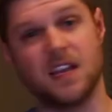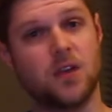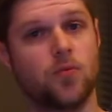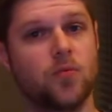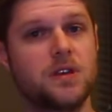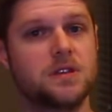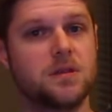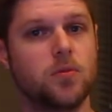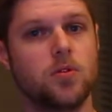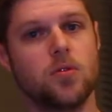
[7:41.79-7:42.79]
a
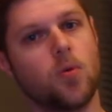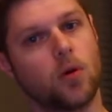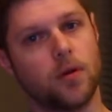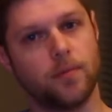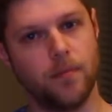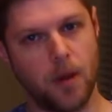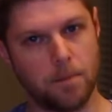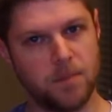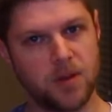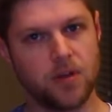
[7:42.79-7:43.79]
reasonable or a
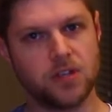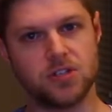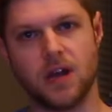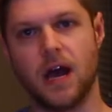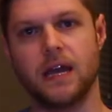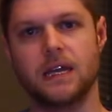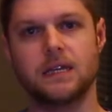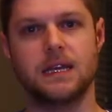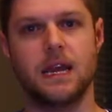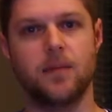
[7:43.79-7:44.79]
mid-range to
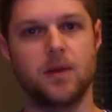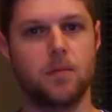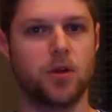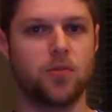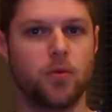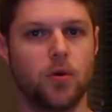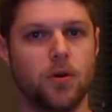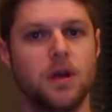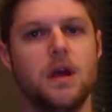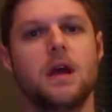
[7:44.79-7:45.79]
high-end gaming motherboard